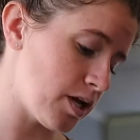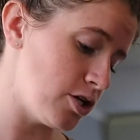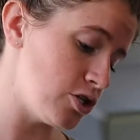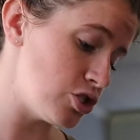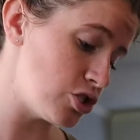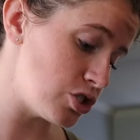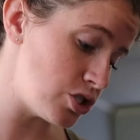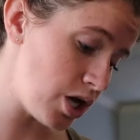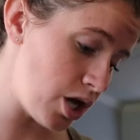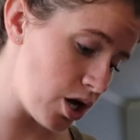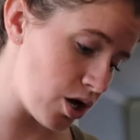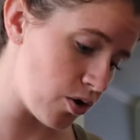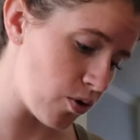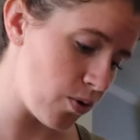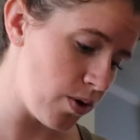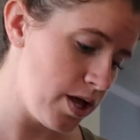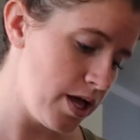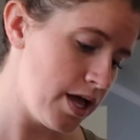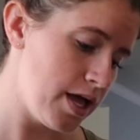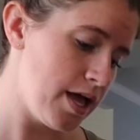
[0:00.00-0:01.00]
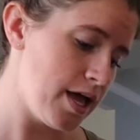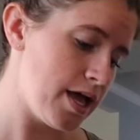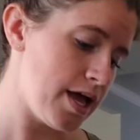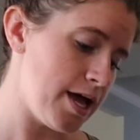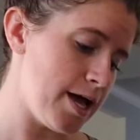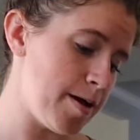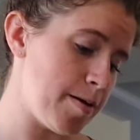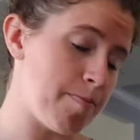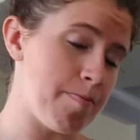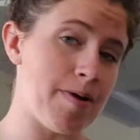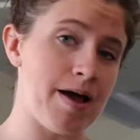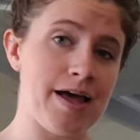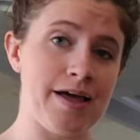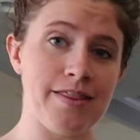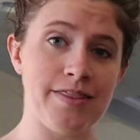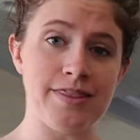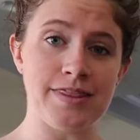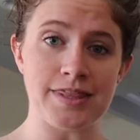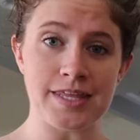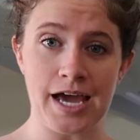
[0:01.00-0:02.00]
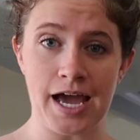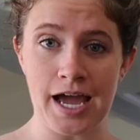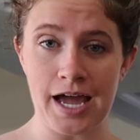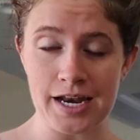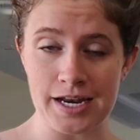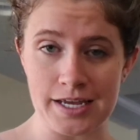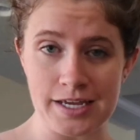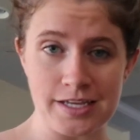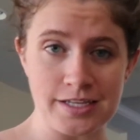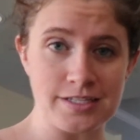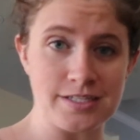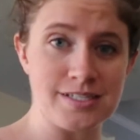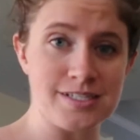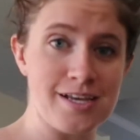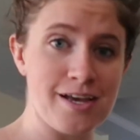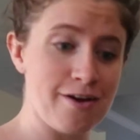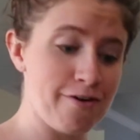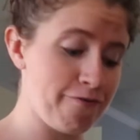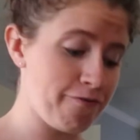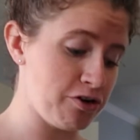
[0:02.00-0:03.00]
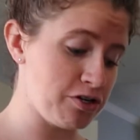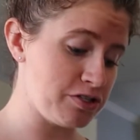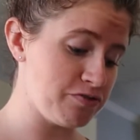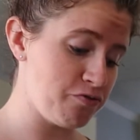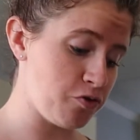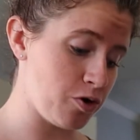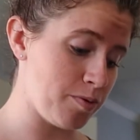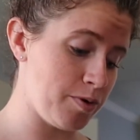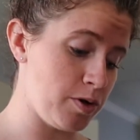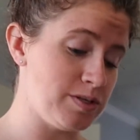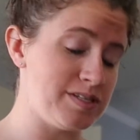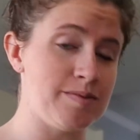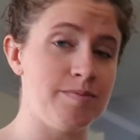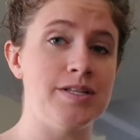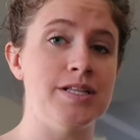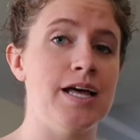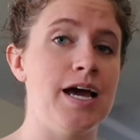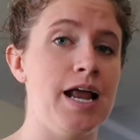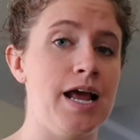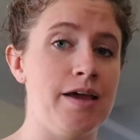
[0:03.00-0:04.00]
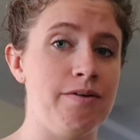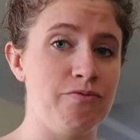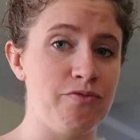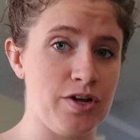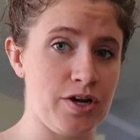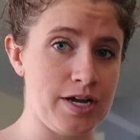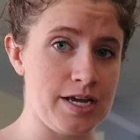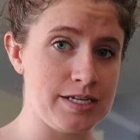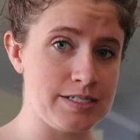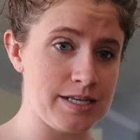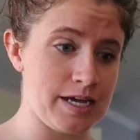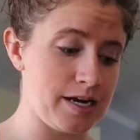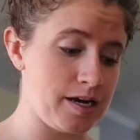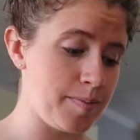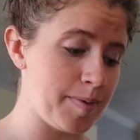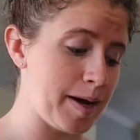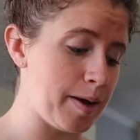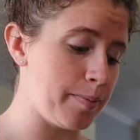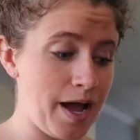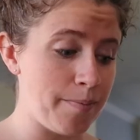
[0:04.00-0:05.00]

So that is first and foremost something that I'm very excited about.